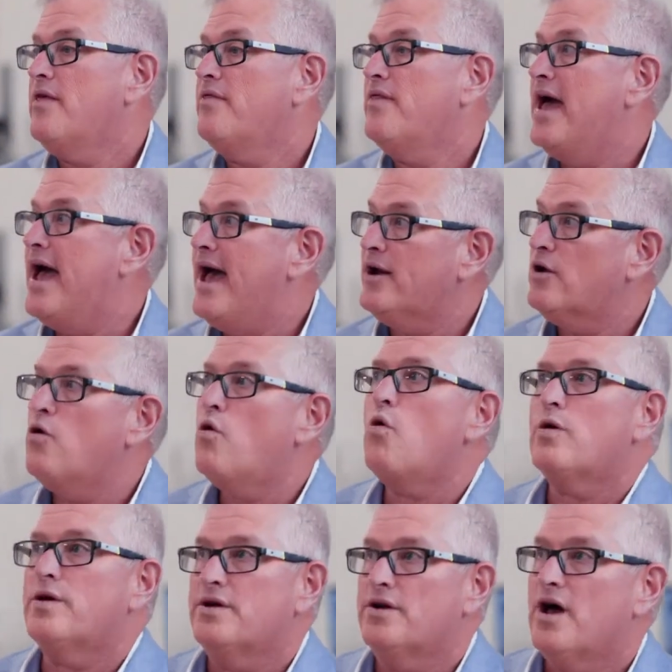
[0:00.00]
that
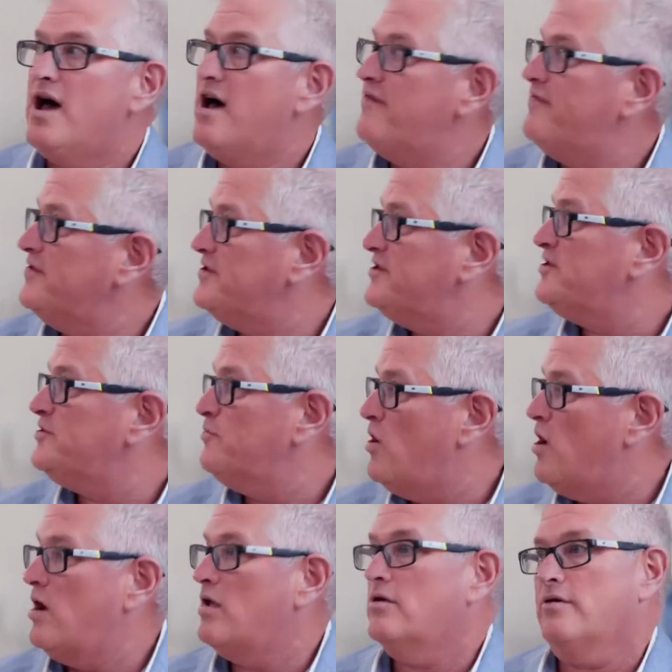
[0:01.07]
cordoned off a
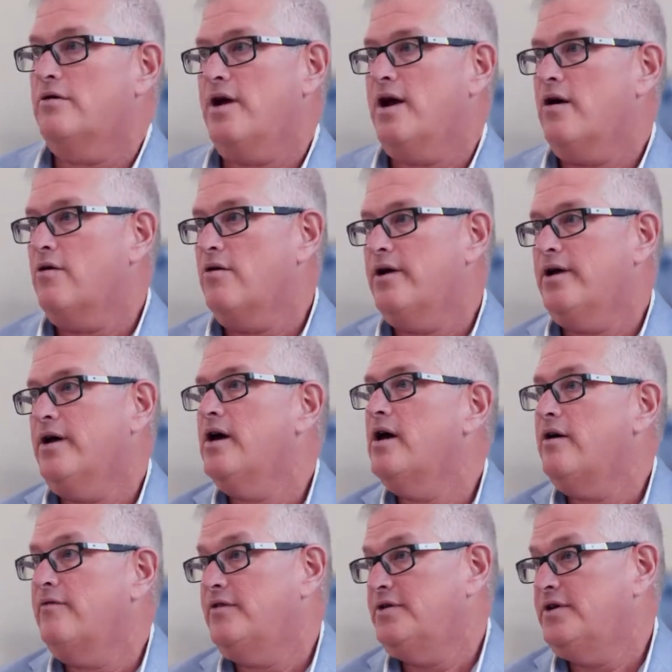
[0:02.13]
smaller area
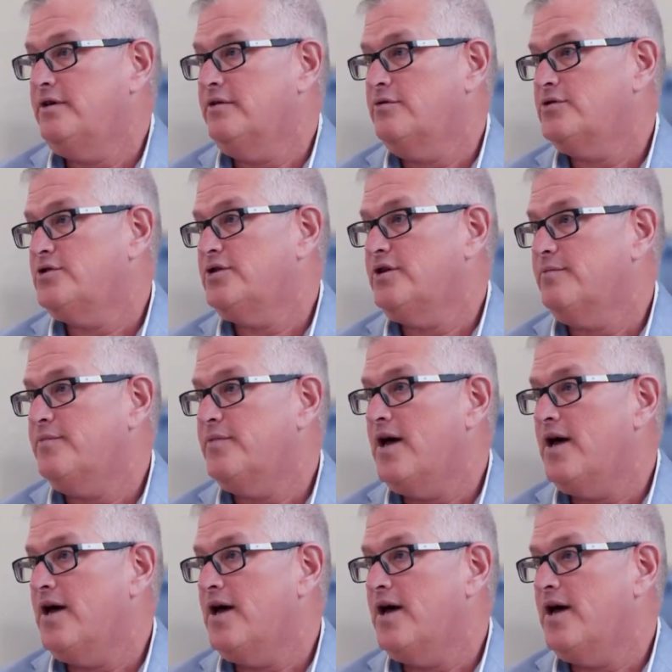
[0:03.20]
of the dealership